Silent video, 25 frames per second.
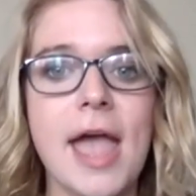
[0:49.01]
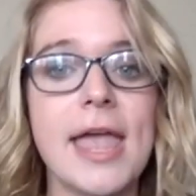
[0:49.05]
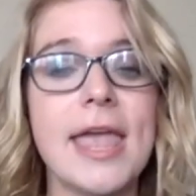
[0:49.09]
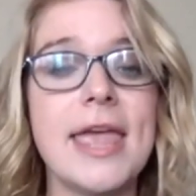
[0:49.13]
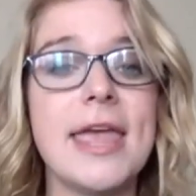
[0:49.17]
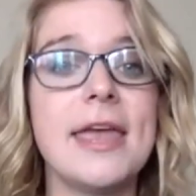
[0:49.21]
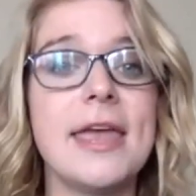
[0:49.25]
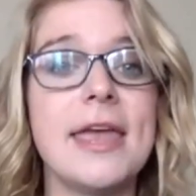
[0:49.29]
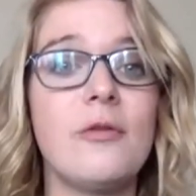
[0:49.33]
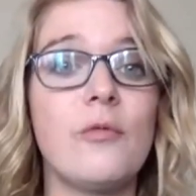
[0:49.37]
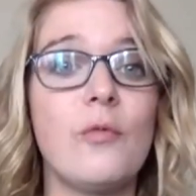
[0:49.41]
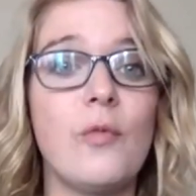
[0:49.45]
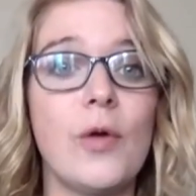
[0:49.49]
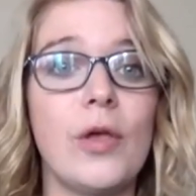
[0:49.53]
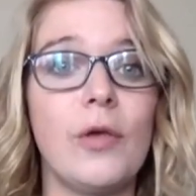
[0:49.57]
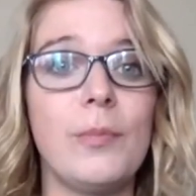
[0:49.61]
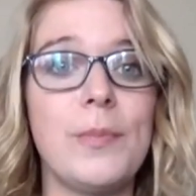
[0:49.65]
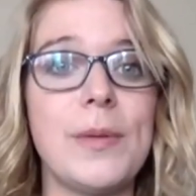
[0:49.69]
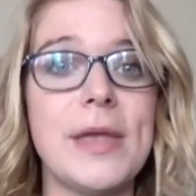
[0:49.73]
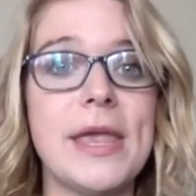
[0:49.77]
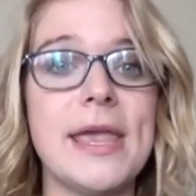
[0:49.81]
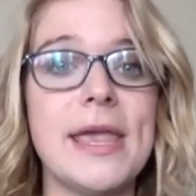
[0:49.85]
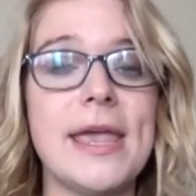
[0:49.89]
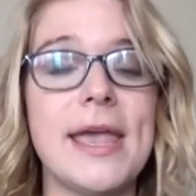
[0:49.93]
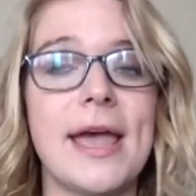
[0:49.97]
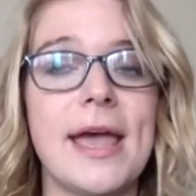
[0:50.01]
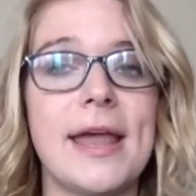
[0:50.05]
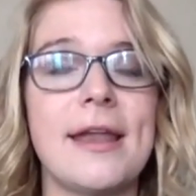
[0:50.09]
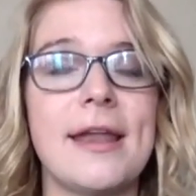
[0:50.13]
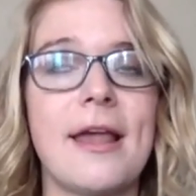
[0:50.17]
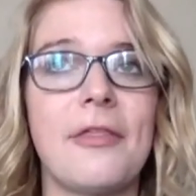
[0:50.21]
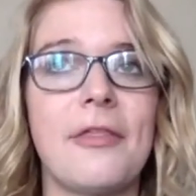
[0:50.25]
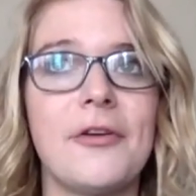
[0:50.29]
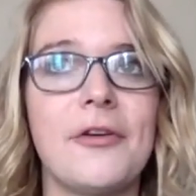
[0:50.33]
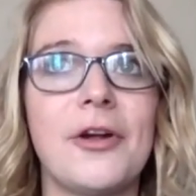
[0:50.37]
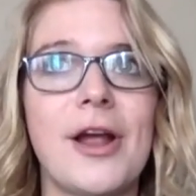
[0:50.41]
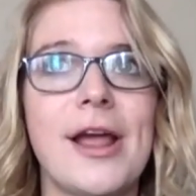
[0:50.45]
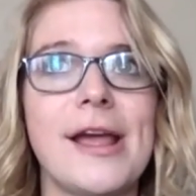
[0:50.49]
It will be
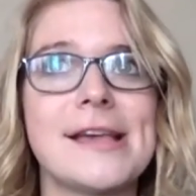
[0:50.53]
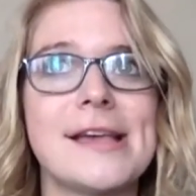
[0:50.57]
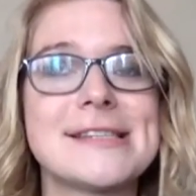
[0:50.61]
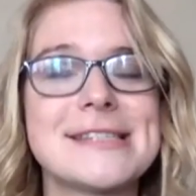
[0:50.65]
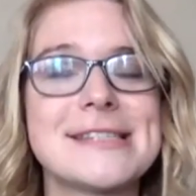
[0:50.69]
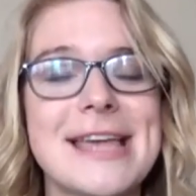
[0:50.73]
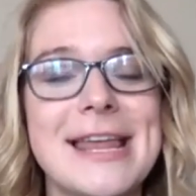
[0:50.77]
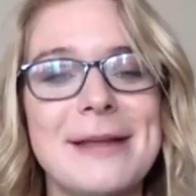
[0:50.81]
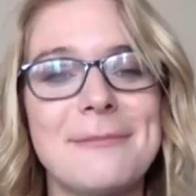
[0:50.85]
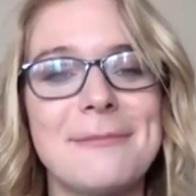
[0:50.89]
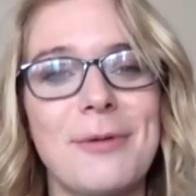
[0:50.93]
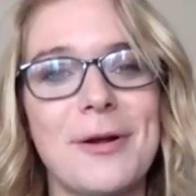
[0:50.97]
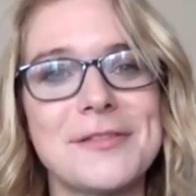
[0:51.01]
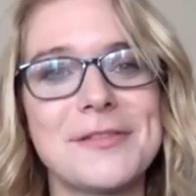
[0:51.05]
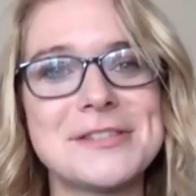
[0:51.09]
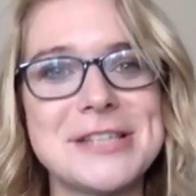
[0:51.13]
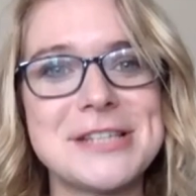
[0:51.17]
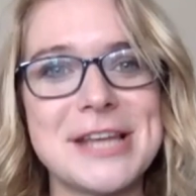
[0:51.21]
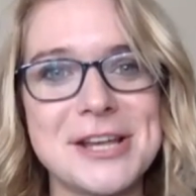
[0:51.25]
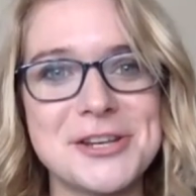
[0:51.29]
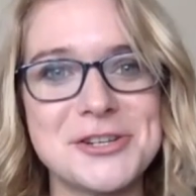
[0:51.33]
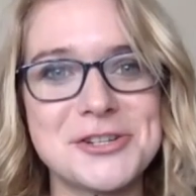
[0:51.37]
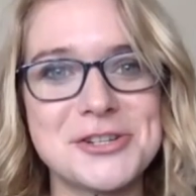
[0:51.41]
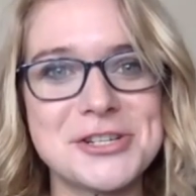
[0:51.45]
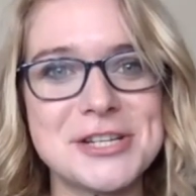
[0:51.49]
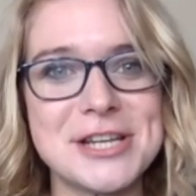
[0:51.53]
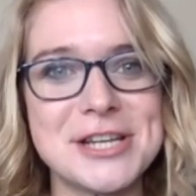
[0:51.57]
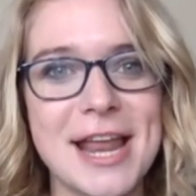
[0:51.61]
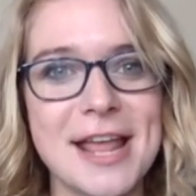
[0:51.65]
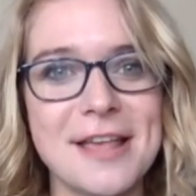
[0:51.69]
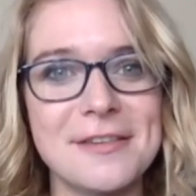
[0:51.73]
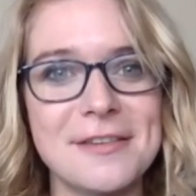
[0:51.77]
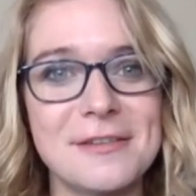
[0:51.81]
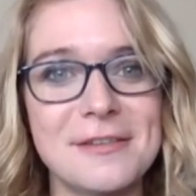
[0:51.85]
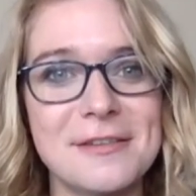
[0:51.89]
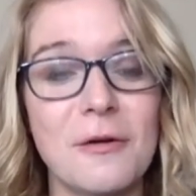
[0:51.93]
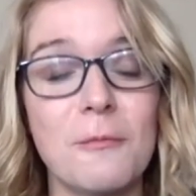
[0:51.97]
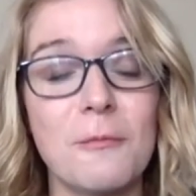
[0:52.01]
another exciting presentation
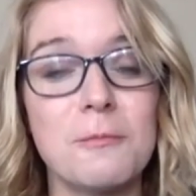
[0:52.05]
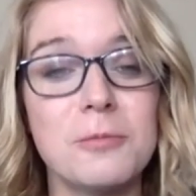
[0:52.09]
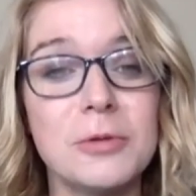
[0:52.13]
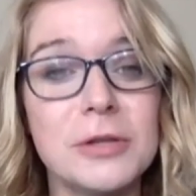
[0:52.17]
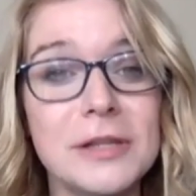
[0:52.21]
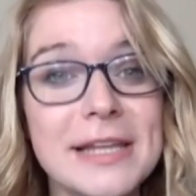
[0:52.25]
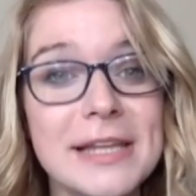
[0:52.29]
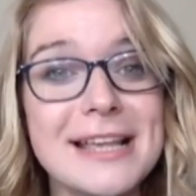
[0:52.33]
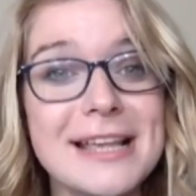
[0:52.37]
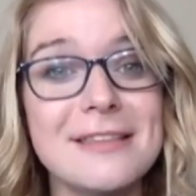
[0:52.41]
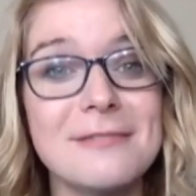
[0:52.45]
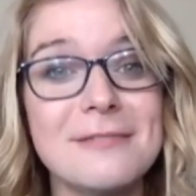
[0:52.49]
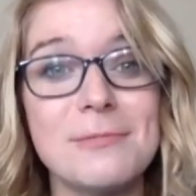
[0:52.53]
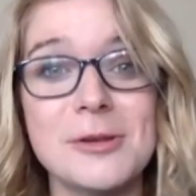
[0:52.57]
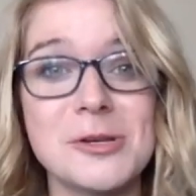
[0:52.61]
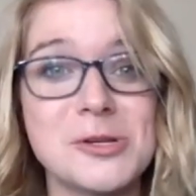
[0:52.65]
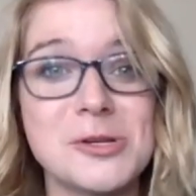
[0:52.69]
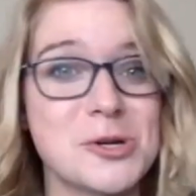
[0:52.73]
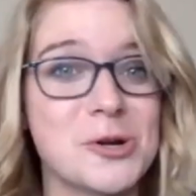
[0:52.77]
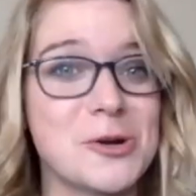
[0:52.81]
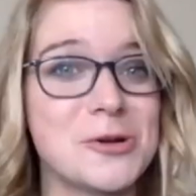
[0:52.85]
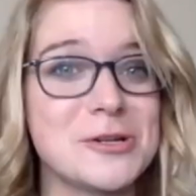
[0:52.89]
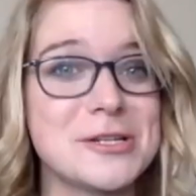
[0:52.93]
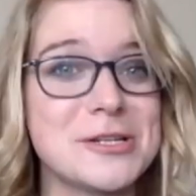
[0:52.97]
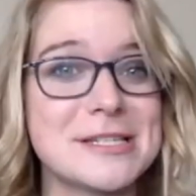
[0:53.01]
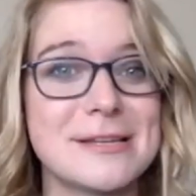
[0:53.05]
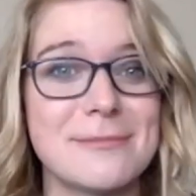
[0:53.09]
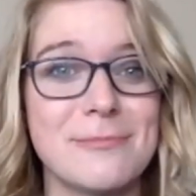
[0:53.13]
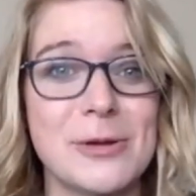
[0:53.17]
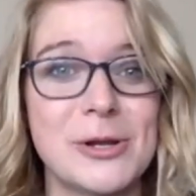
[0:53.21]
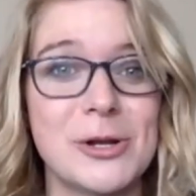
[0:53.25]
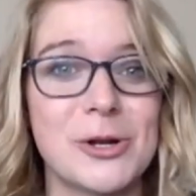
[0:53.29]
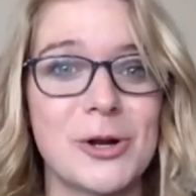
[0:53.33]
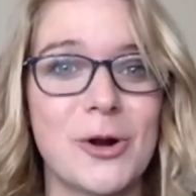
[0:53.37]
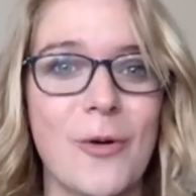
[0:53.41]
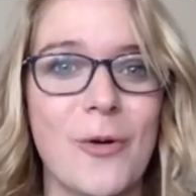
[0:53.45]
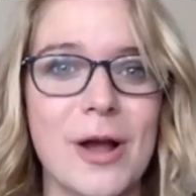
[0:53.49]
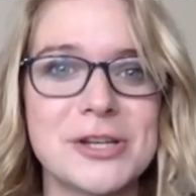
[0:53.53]
today, so please be sure to
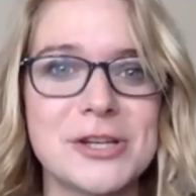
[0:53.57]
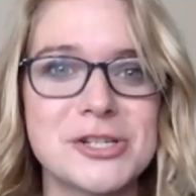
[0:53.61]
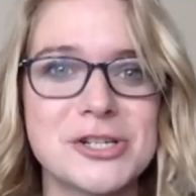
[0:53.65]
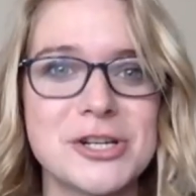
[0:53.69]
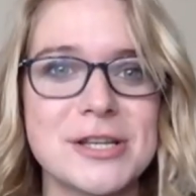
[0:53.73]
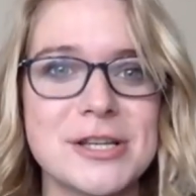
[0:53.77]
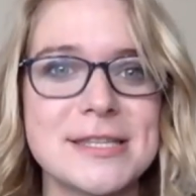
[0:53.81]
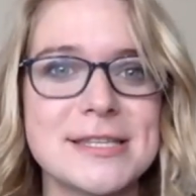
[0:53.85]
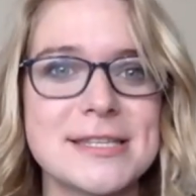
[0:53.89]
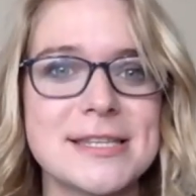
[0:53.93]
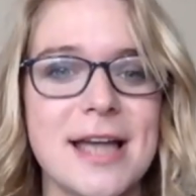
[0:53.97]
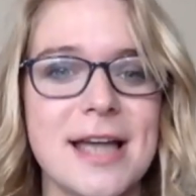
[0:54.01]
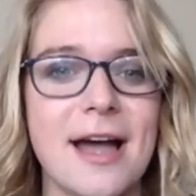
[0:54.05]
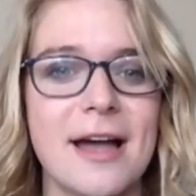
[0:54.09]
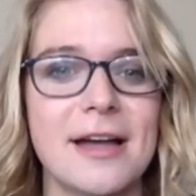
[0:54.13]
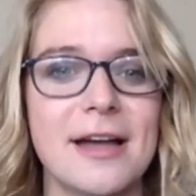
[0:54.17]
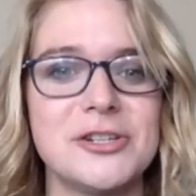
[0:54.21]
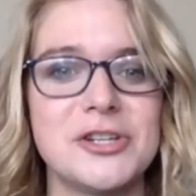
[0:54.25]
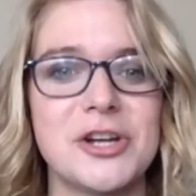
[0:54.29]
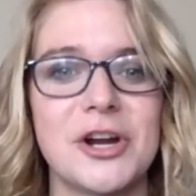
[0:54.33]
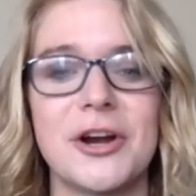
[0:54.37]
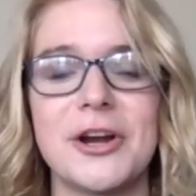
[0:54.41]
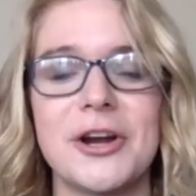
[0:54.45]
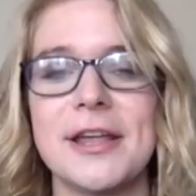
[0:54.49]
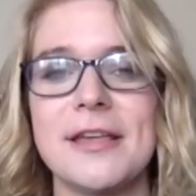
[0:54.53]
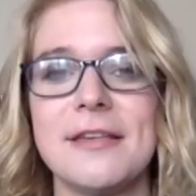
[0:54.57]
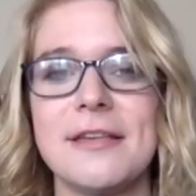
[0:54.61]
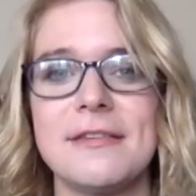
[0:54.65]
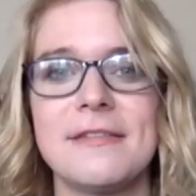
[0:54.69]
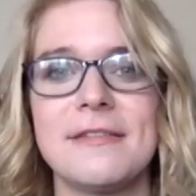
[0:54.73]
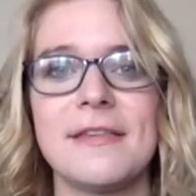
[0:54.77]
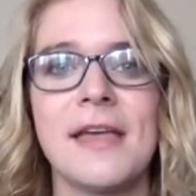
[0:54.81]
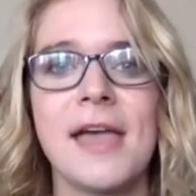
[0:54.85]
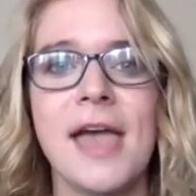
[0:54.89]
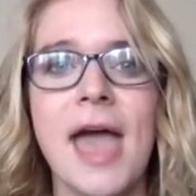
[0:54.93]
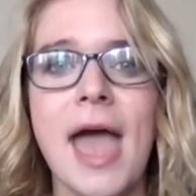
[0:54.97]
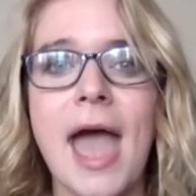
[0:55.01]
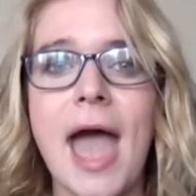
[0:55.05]
submit your questions. Uh, Jared
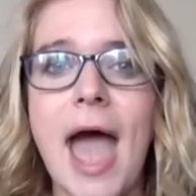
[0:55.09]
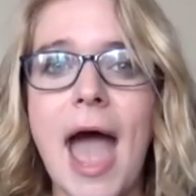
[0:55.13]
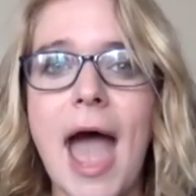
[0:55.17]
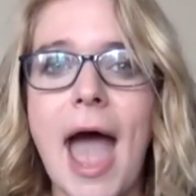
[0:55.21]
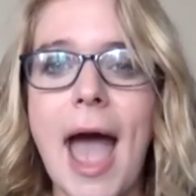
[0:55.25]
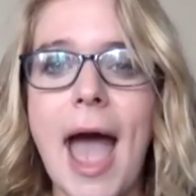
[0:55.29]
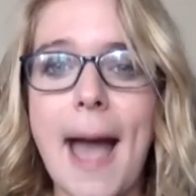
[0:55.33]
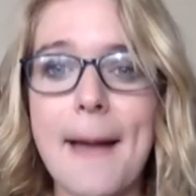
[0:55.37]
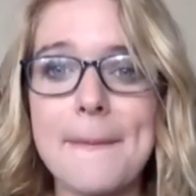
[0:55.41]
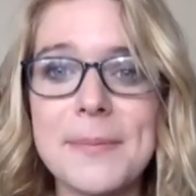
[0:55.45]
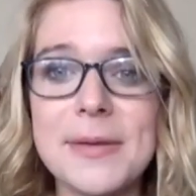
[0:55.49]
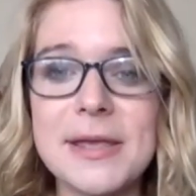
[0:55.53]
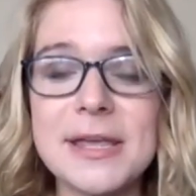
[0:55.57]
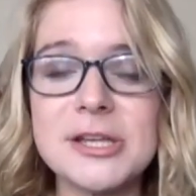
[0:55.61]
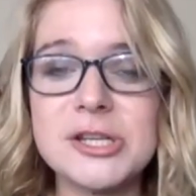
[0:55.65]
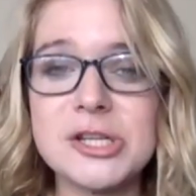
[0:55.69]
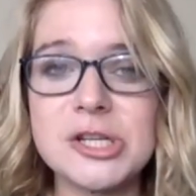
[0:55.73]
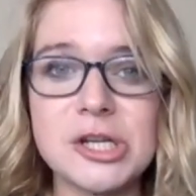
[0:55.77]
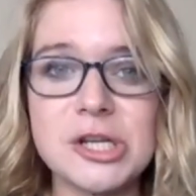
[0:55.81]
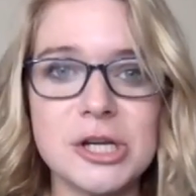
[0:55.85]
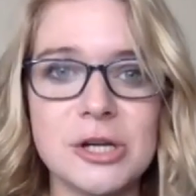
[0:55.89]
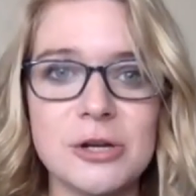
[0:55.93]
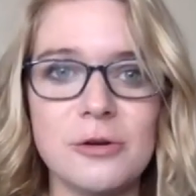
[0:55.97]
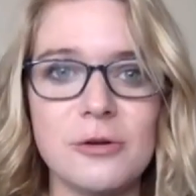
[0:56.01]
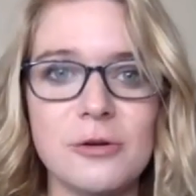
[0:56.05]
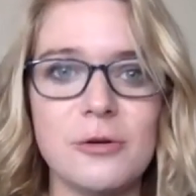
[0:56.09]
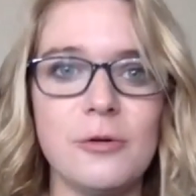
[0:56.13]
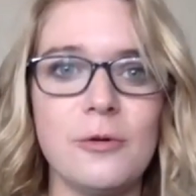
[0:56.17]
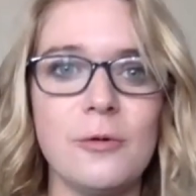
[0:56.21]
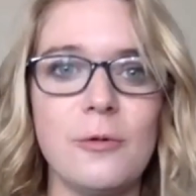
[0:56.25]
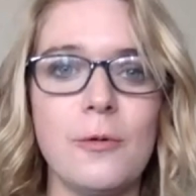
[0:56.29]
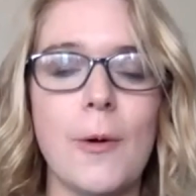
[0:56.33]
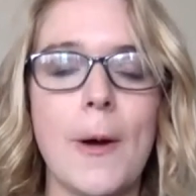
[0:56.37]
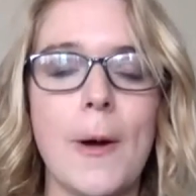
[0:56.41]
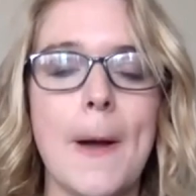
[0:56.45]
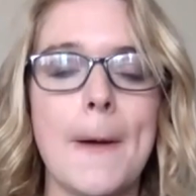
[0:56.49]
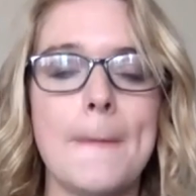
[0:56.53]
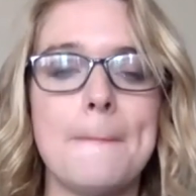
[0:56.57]
is happy
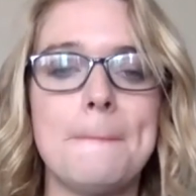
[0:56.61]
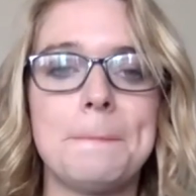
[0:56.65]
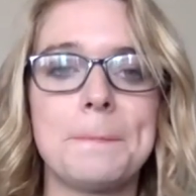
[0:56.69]
to